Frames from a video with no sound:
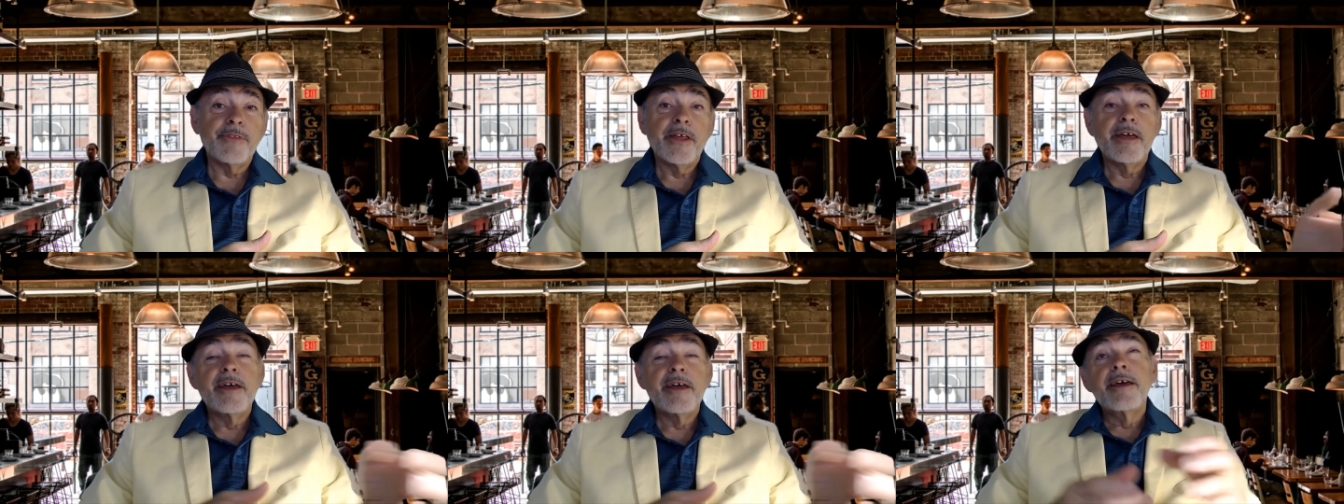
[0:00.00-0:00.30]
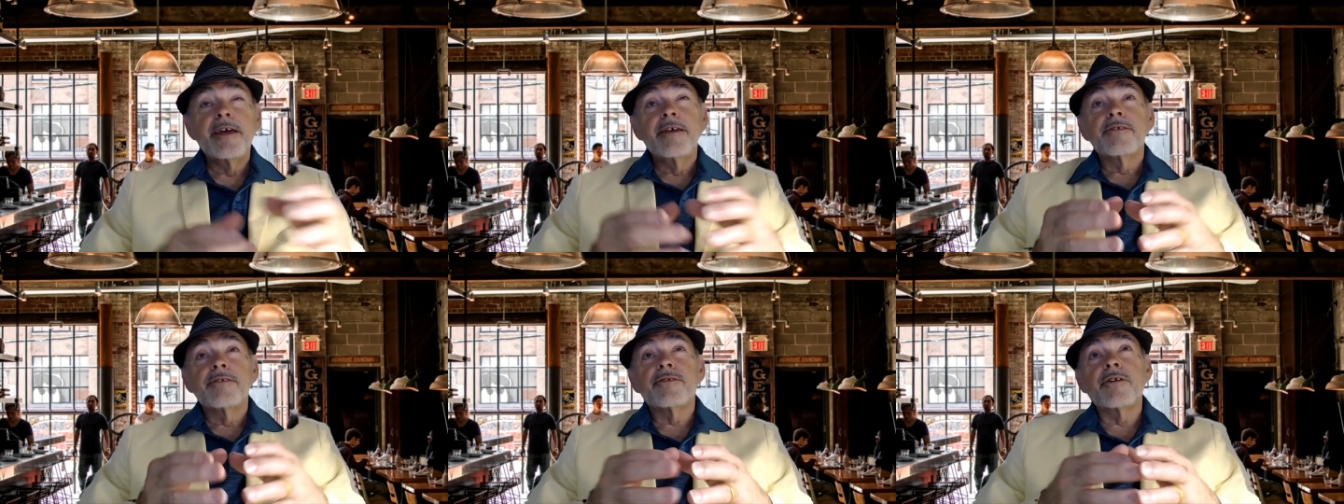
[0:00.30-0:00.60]
So
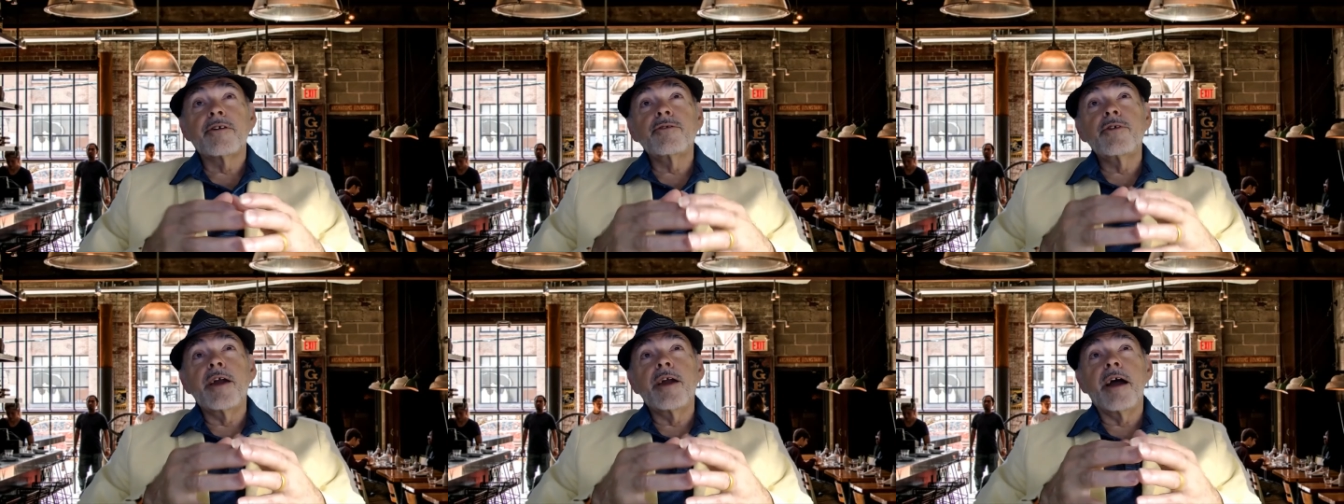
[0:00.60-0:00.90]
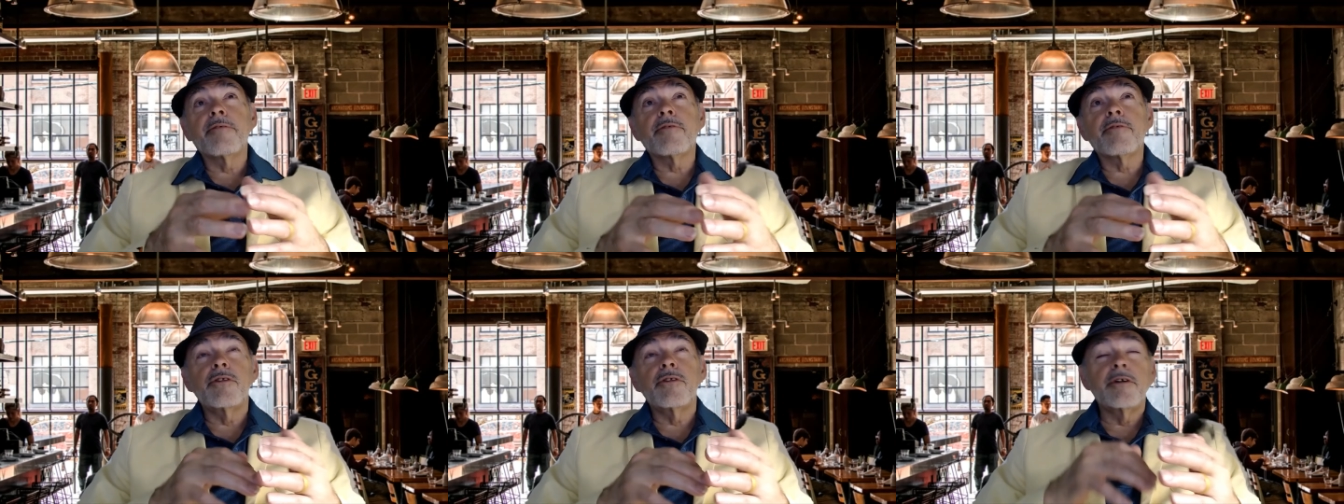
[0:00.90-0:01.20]
you have to
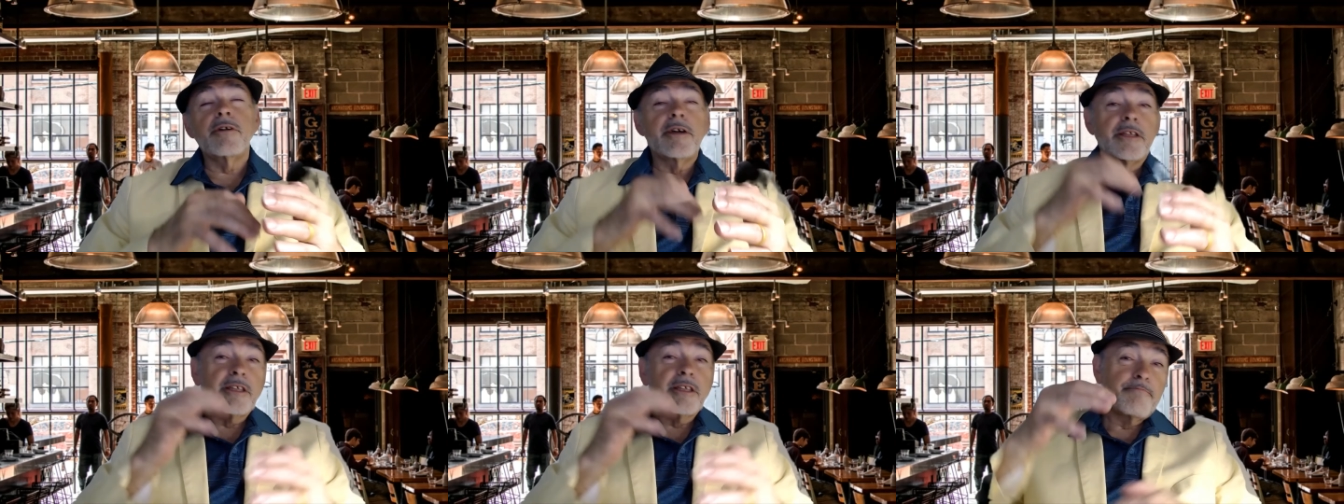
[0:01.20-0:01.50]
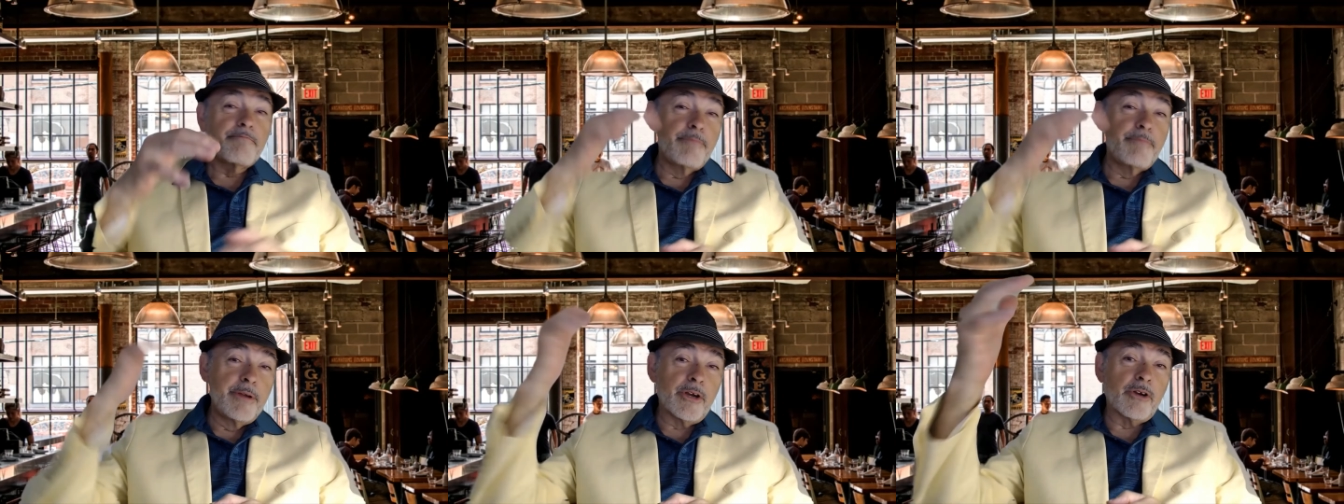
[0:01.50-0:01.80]
look at the
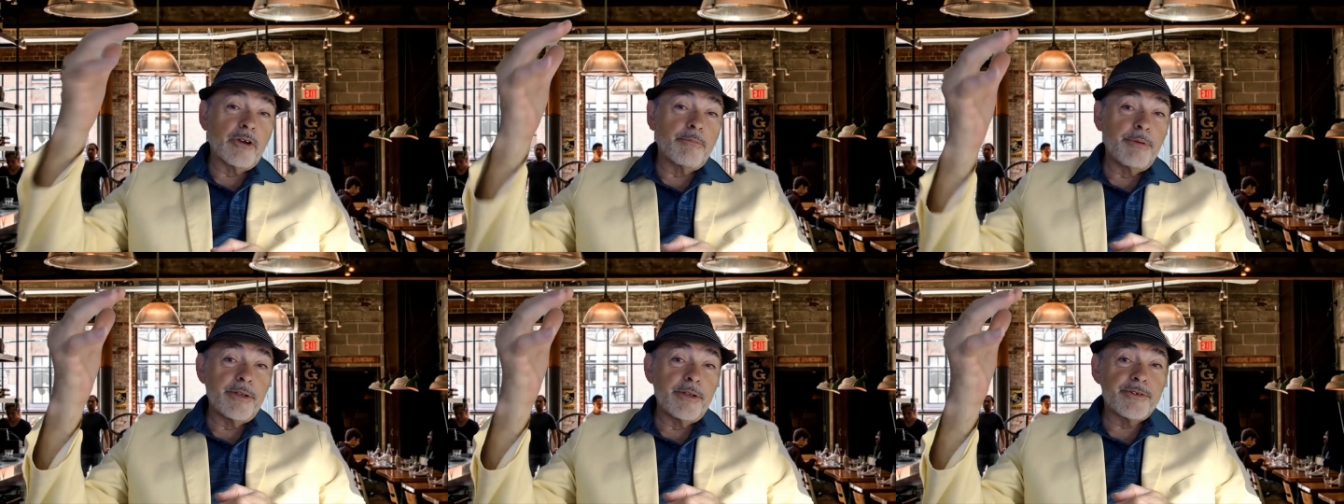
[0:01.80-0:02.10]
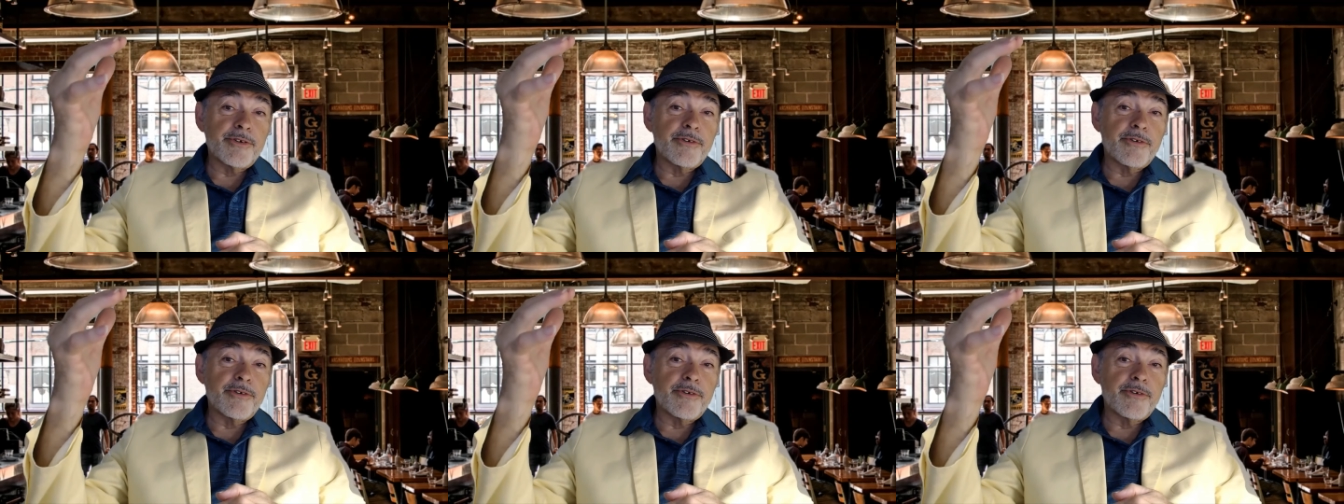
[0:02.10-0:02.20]
bigger picture,